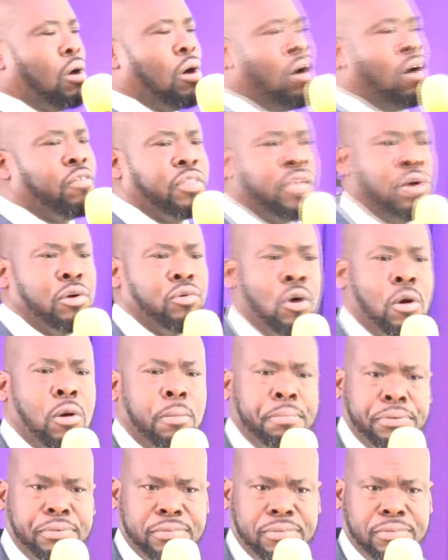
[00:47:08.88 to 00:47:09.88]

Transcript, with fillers: of the rope.